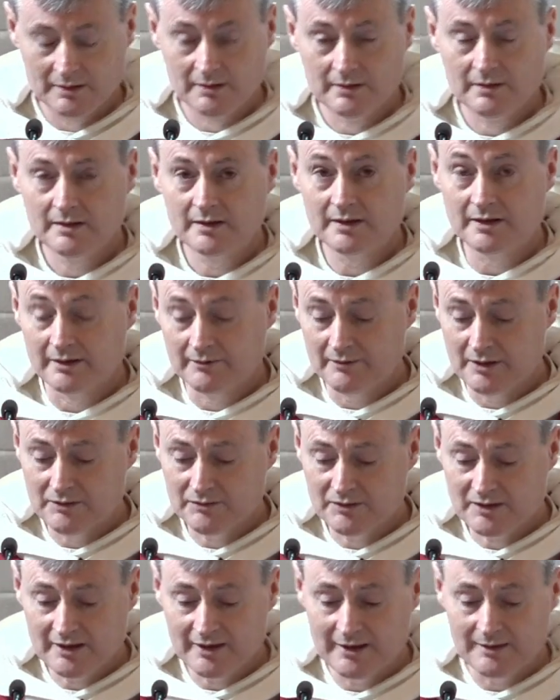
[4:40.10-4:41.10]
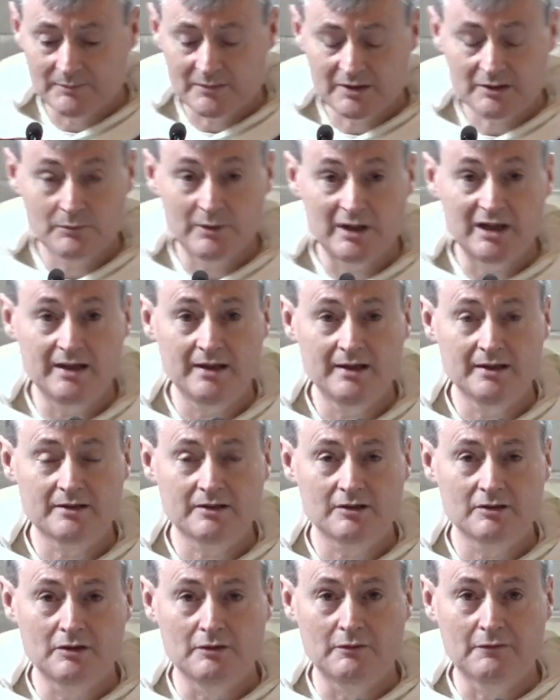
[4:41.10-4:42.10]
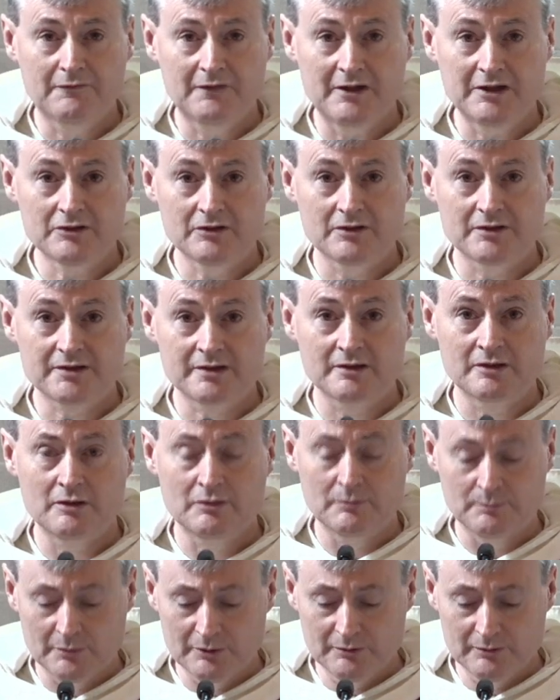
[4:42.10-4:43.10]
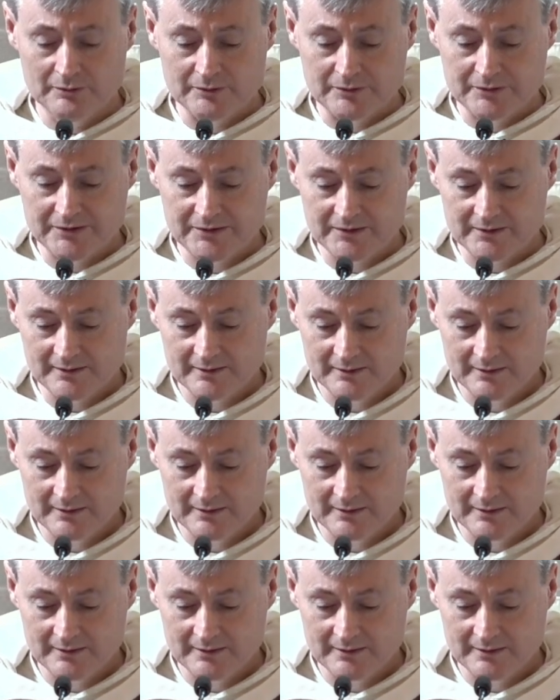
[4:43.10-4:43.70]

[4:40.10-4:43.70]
In our own times, we need new Fishers and new Mores,